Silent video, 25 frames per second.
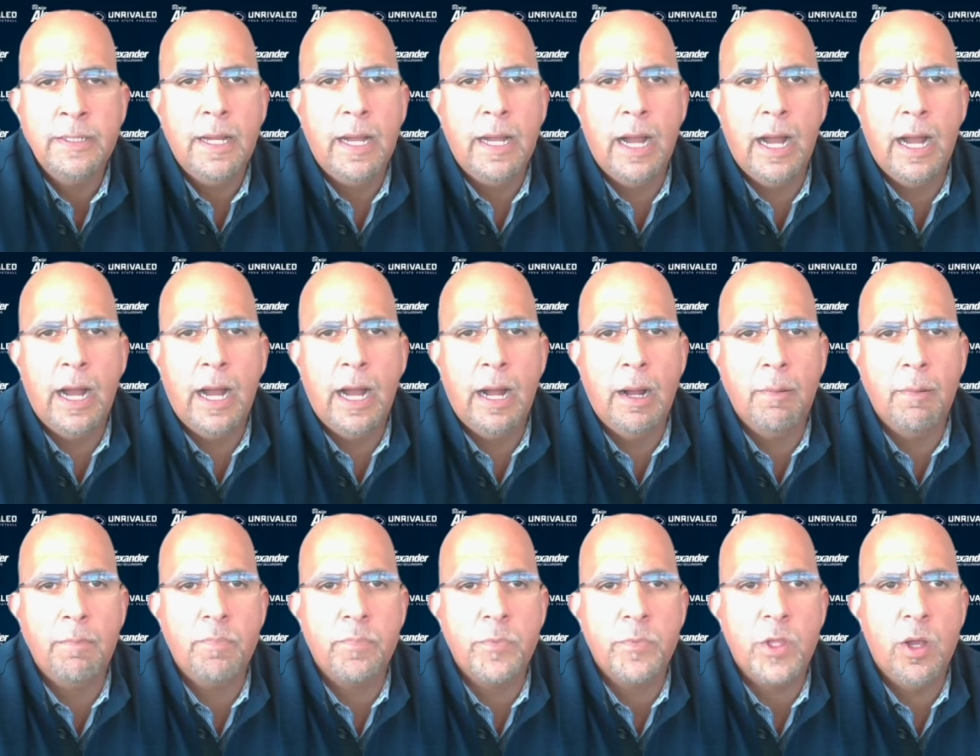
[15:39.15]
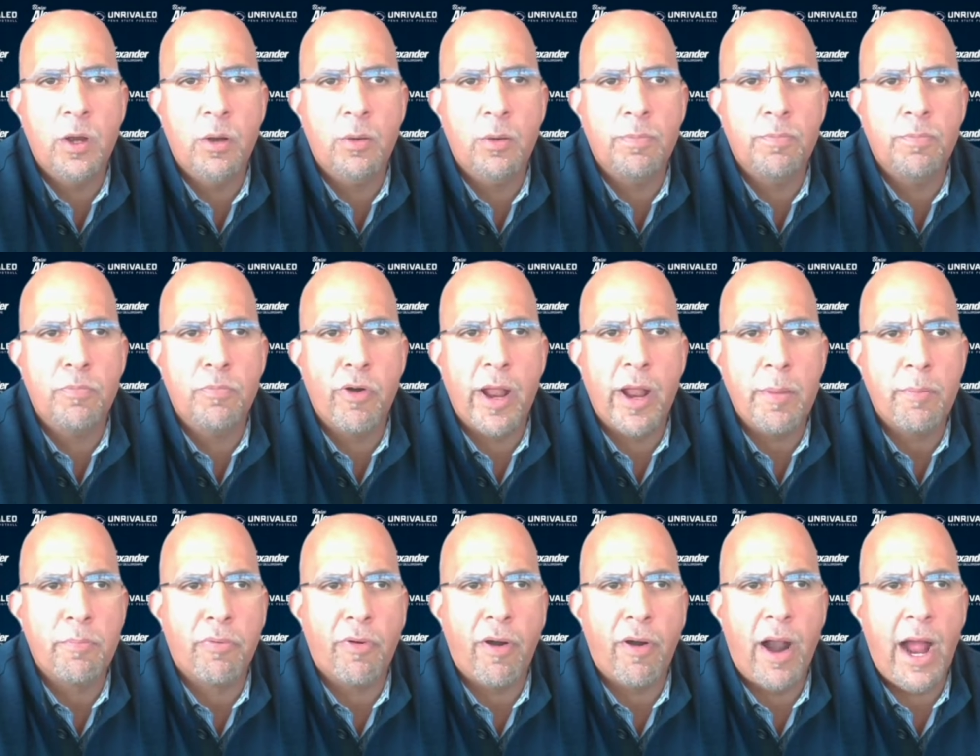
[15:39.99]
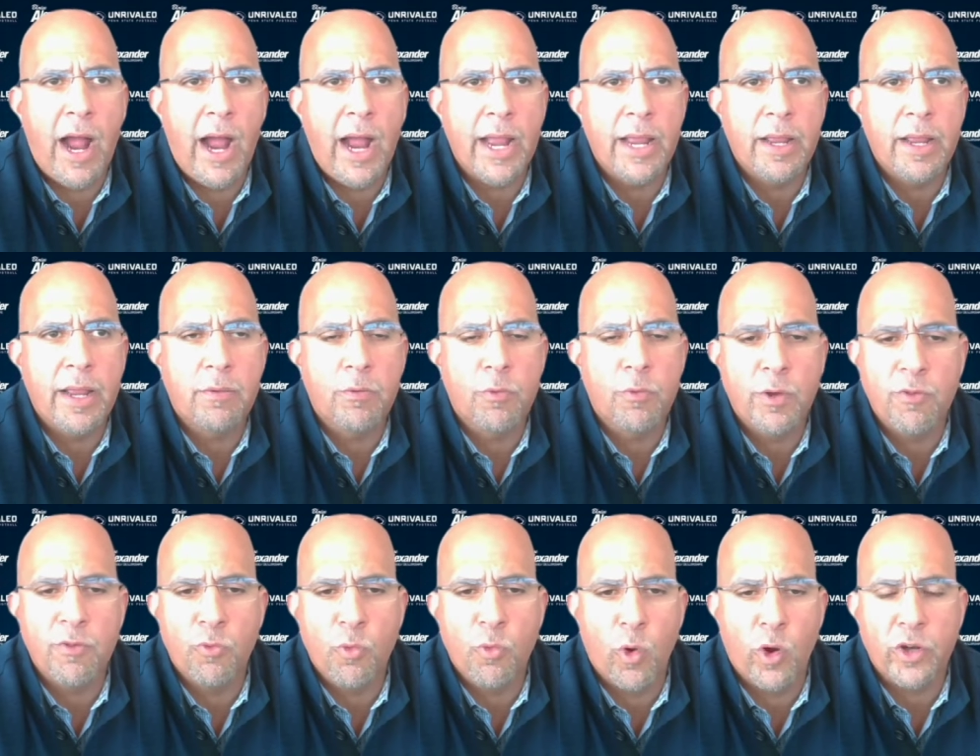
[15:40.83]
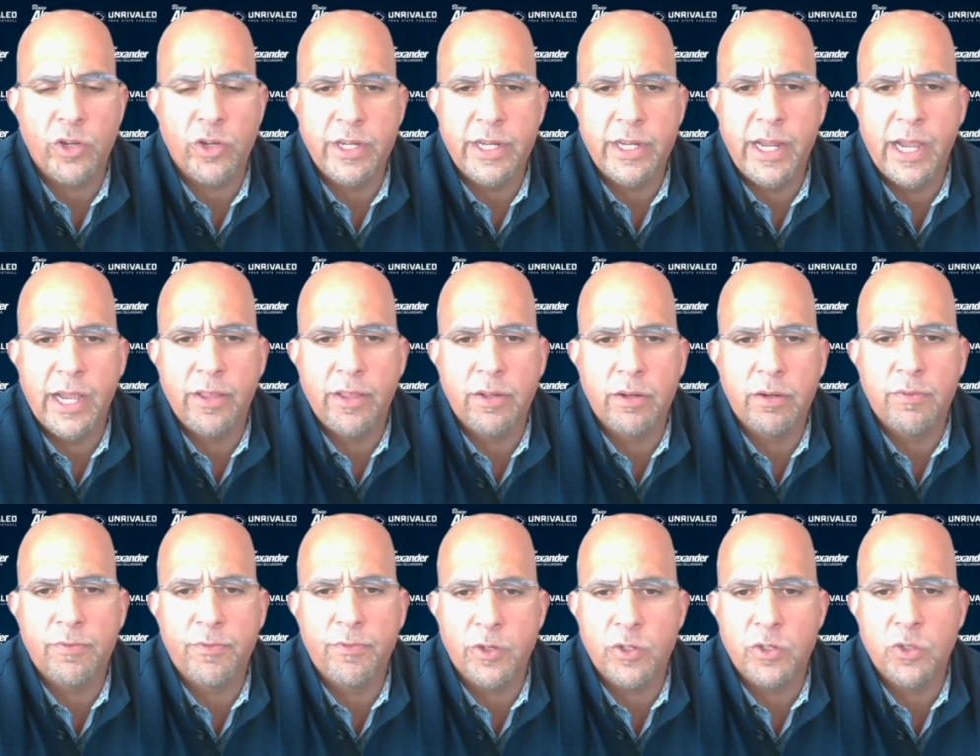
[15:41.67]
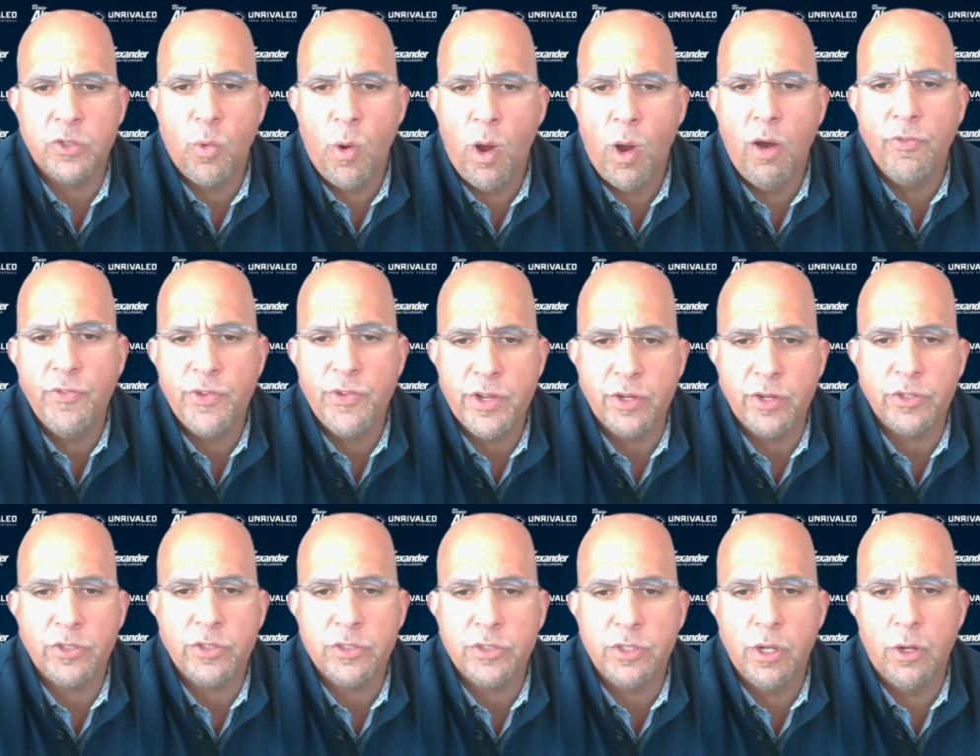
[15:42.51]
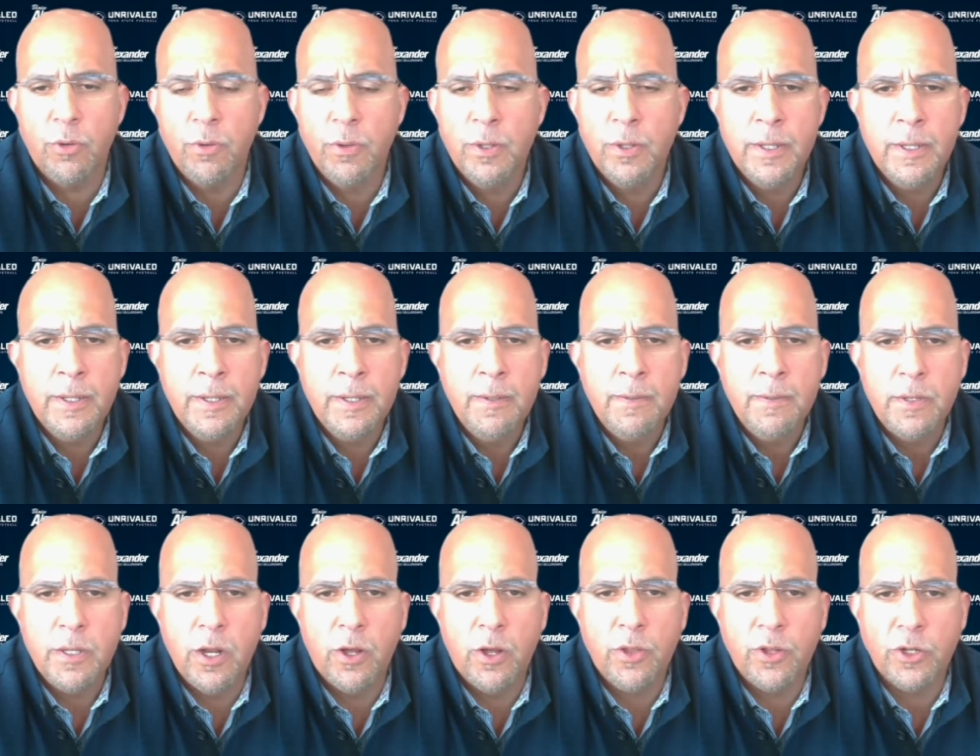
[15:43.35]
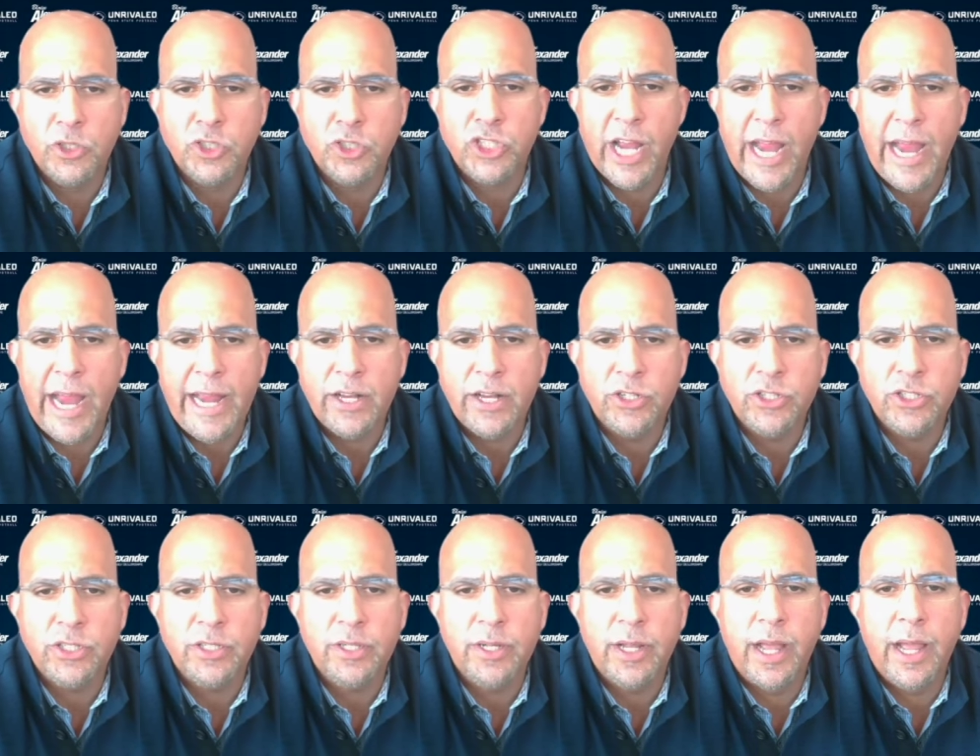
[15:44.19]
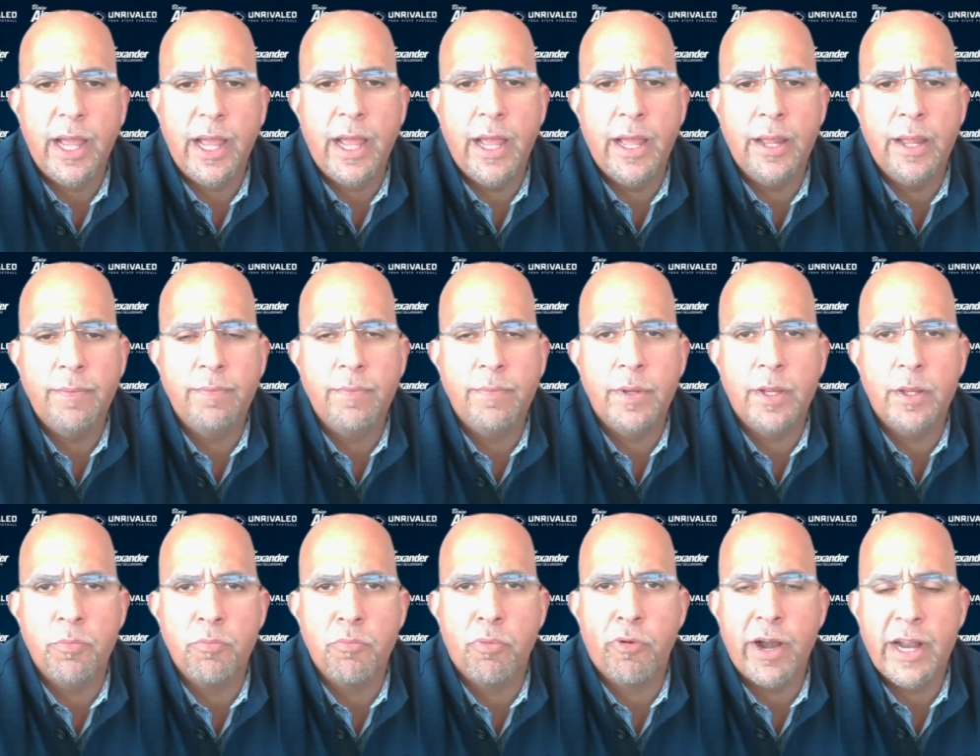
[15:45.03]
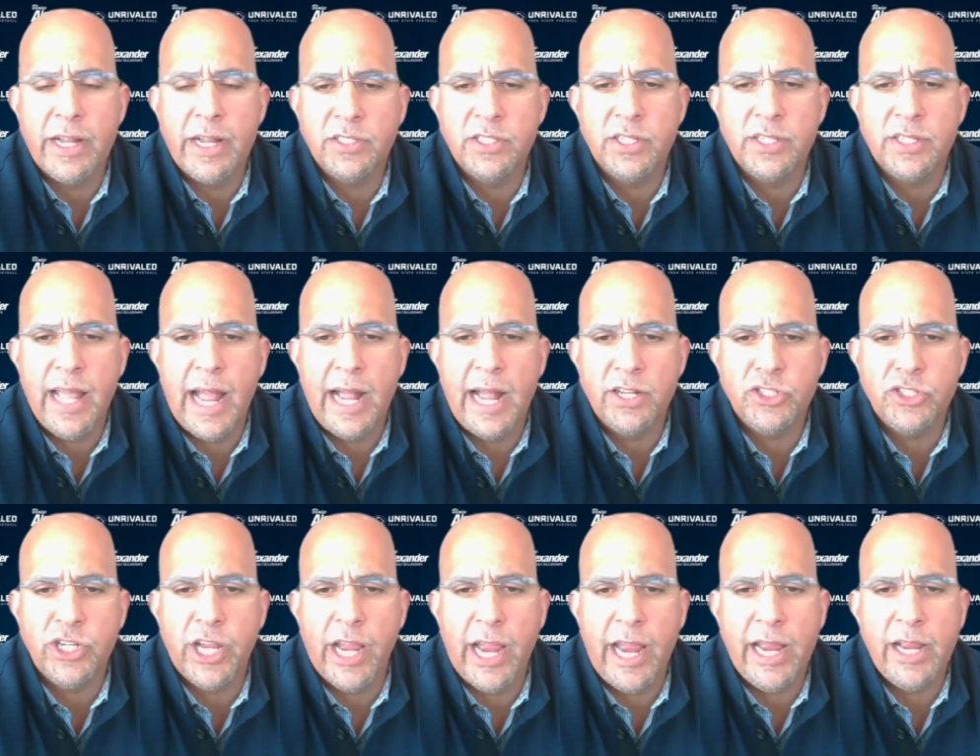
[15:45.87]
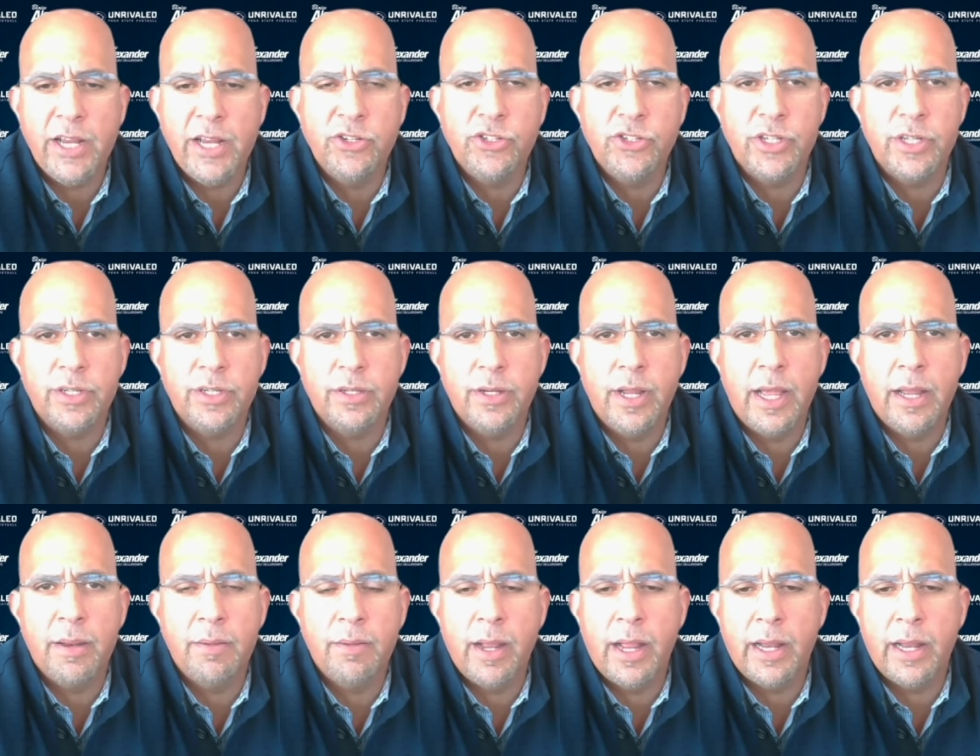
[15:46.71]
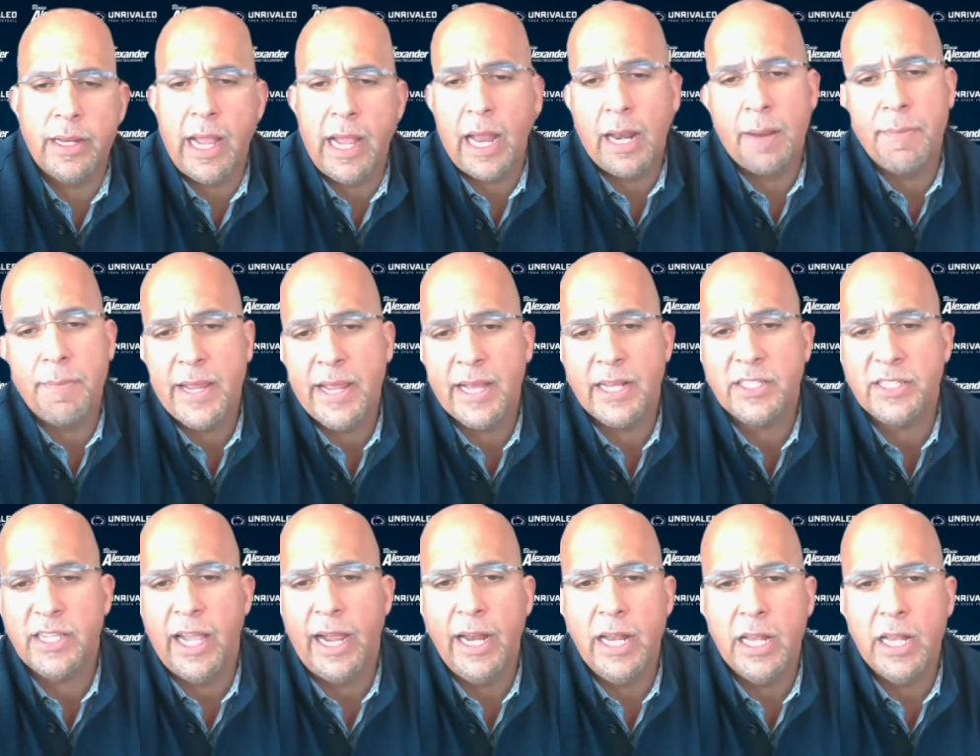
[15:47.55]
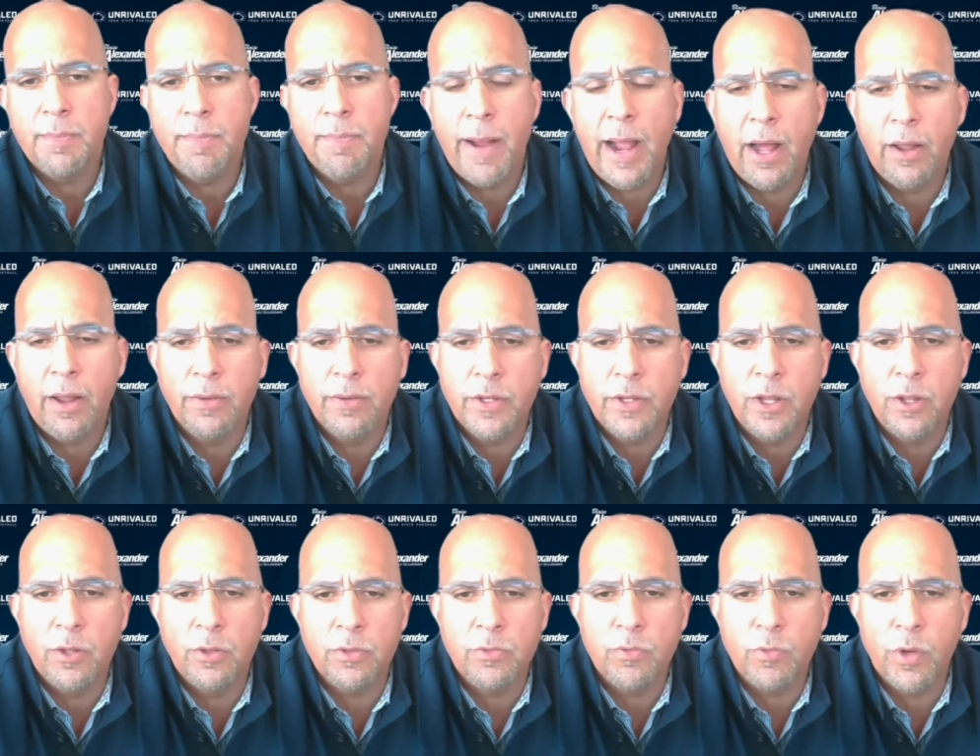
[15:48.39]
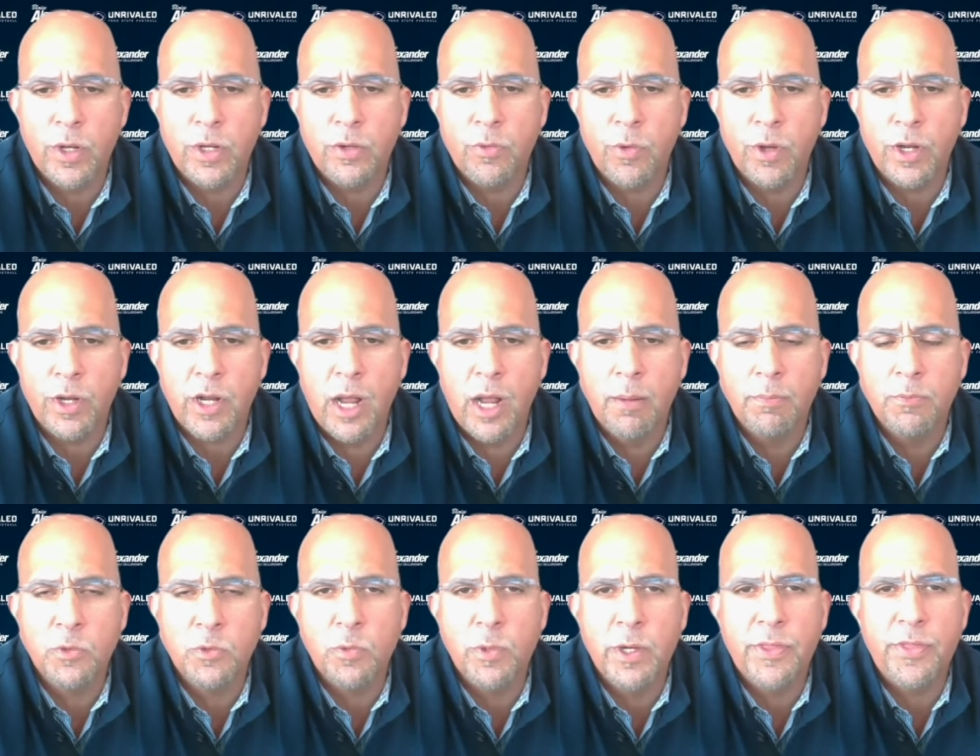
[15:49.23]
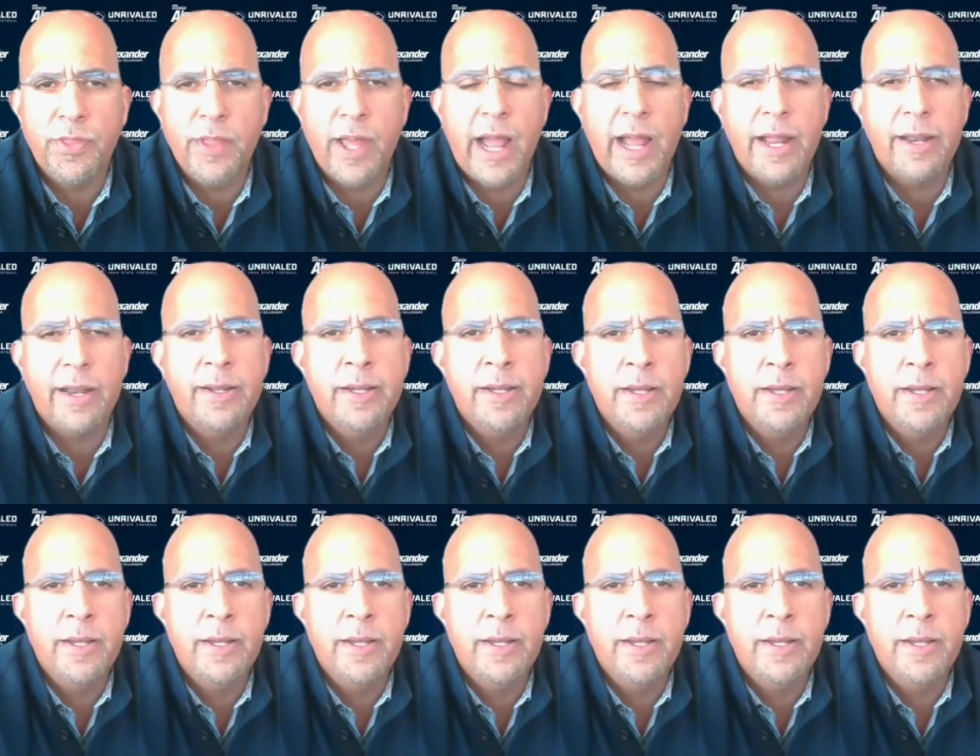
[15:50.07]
You know, Brent Pry, we've worked together for 12 years. So, you know, there's change, and embracing that change and kind of be excited about, you know, what comes with that.